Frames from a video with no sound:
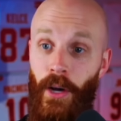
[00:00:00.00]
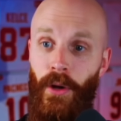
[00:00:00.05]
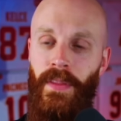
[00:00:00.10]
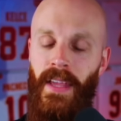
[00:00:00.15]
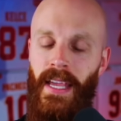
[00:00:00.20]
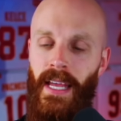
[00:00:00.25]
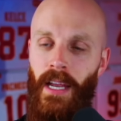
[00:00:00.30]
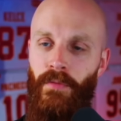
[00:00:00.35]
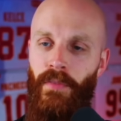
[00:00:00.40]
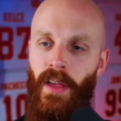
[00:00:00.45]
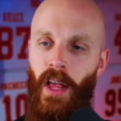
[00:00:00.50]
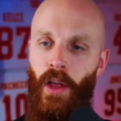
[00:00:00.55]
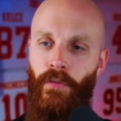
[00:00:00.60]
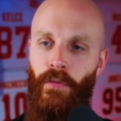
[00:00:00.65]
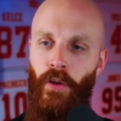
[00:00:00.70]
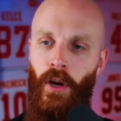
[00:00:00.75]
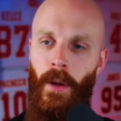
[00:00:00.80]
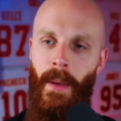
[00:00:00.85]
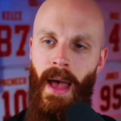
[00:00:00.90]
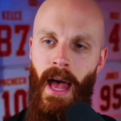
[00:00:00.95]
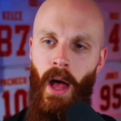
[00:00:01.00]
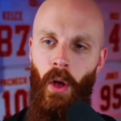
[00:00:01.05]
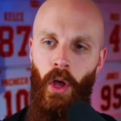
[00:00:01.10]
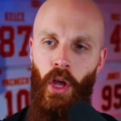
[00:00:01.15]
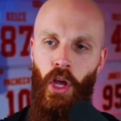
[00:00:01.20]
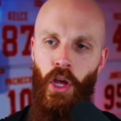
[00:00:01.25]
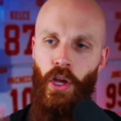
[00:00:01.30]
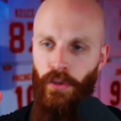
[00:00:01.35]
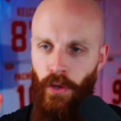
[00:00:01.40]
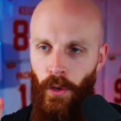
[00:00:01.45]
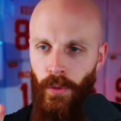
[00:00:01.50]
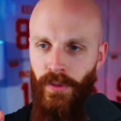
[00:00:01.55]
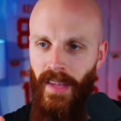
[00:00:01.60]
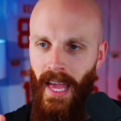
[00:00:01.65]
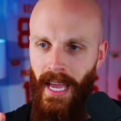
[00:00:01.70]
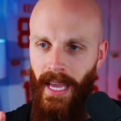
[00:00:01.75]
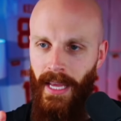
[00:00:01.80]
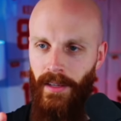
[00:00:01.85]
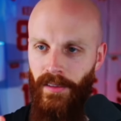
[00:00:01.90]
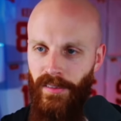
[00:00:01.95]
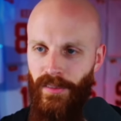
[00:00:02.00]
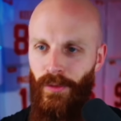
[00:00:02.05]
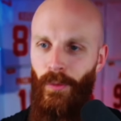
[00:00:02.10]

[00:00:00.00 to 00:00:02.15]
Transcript: in the NFL for about 2 seconds.